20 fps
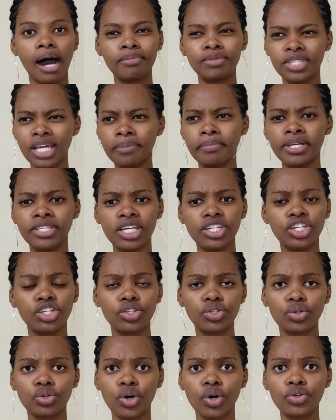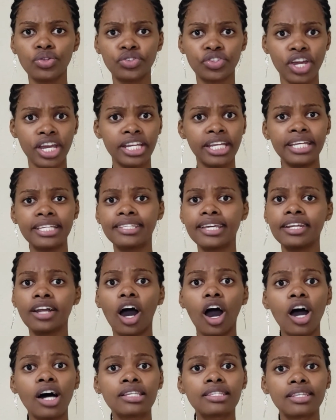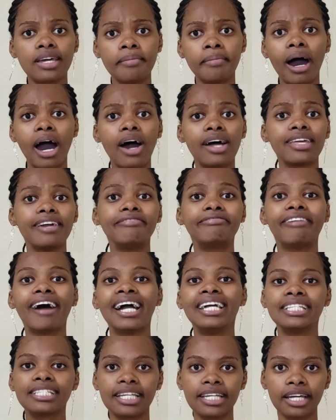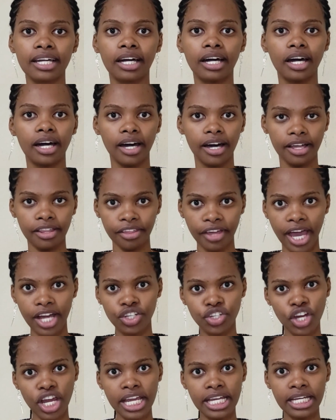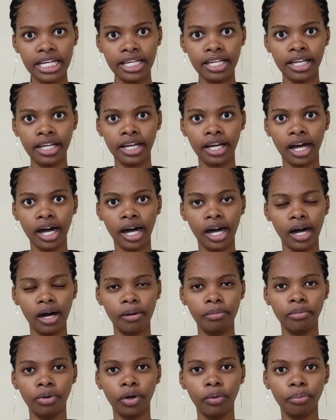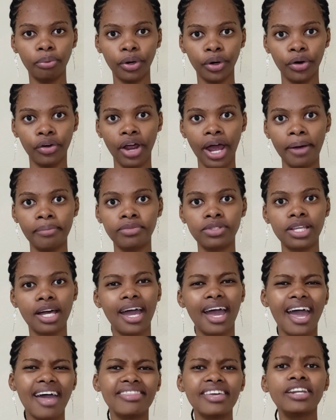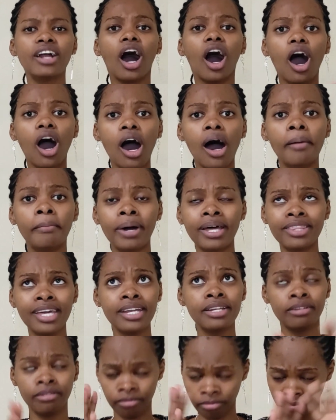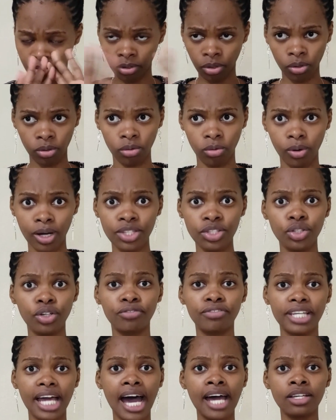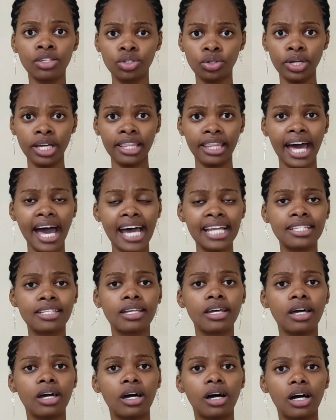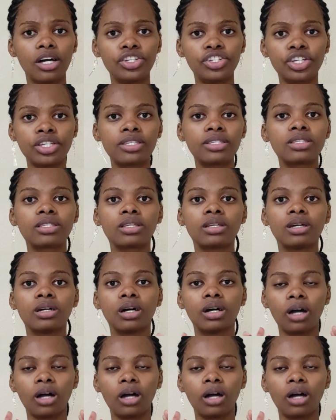Send messages to those trainees and ask them how they're finding their training programs. And then once you've done doing that, just